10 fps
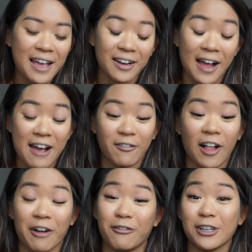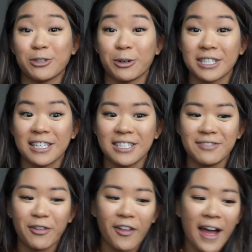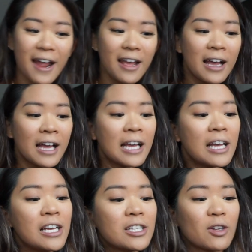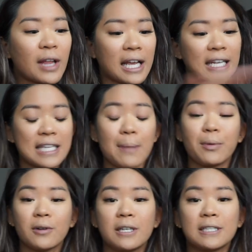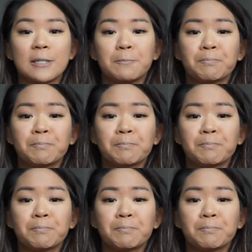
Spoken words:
and have a lot of resources for that. So like an example is